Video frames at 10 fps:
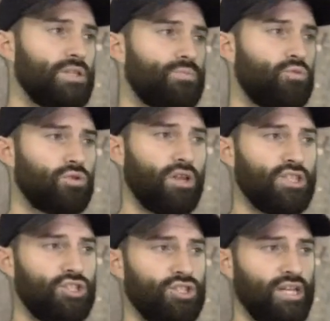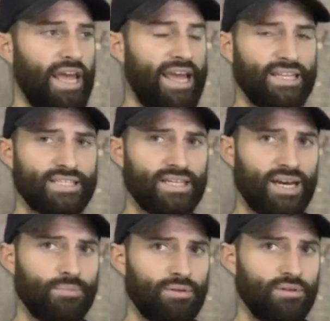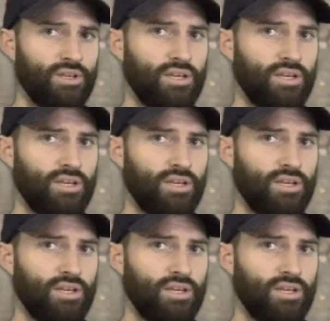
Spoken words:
It's more or less just a hand stop.